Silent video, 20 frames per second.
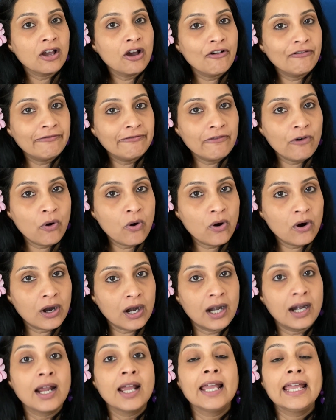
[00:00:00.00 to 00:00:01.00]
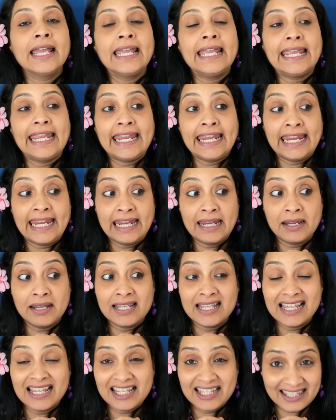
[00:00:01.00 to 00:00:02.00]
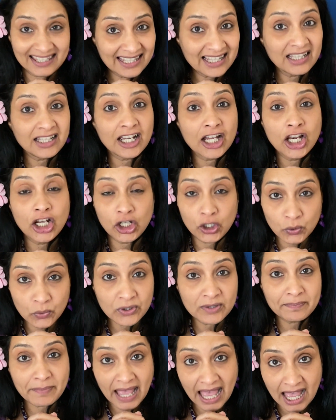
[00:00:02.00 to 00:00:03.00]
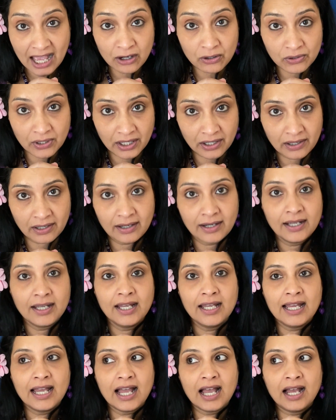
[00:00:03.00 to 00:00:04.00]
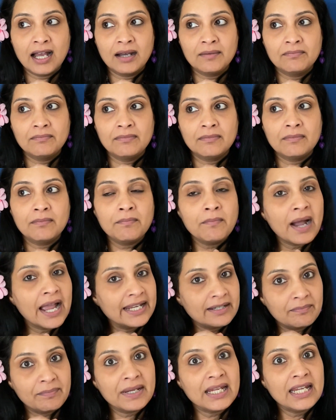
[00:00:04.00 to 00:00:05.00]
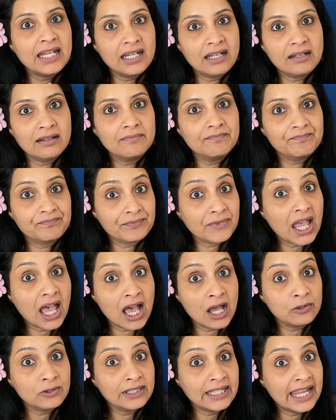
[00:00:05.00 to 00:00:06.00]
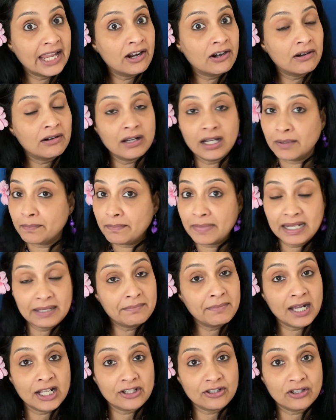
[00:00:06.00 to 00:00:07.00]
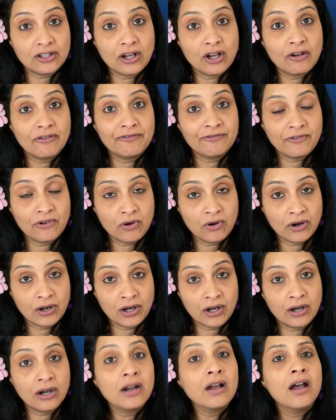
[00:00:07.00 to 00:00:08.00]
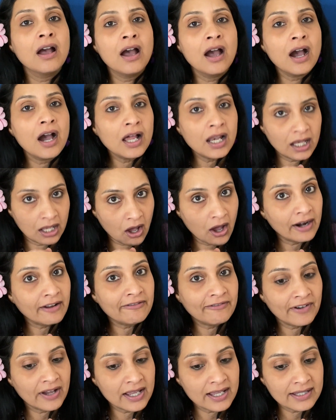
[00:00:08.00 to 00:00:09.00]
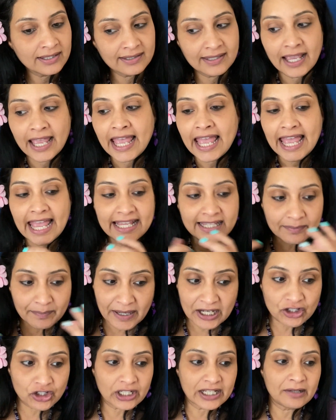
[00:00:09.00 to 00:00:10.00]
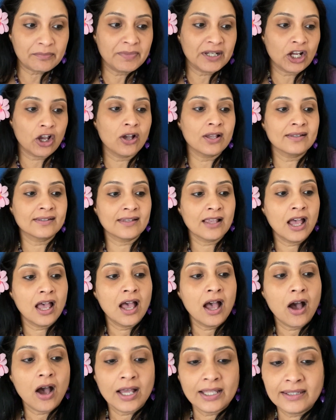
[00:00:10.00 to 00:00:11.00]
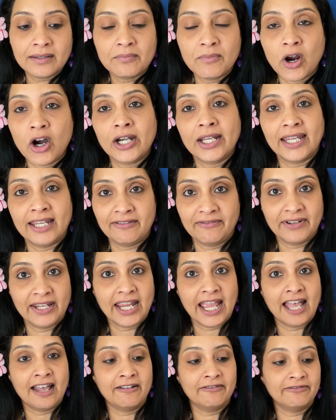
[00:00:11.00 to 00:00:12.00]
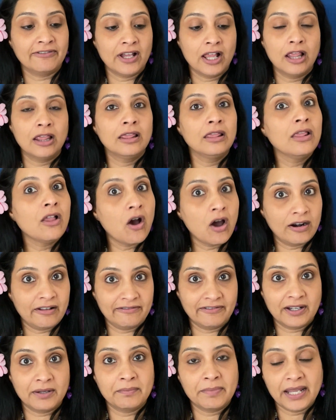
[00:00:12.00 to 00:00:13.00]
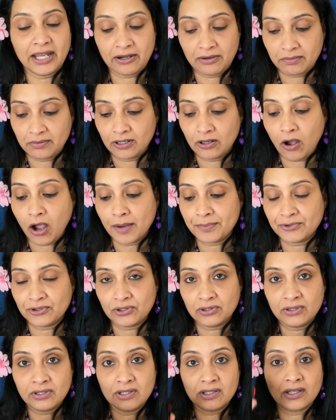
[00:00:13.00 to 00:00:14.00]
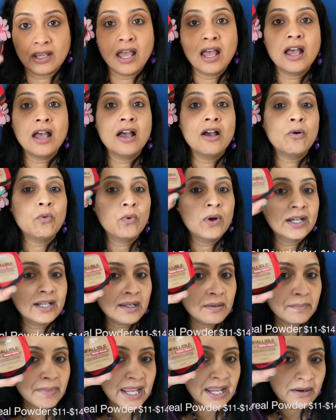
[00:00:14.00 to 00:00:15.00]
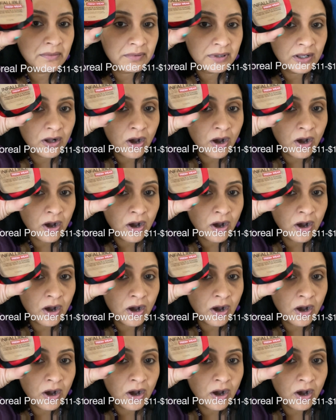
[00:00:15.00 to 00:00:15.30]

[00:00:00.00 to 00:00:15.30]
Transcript: for a silk loose powder might be out there a bit much for a lot of us, especially because on the market we have a lot of comparable options. One comparable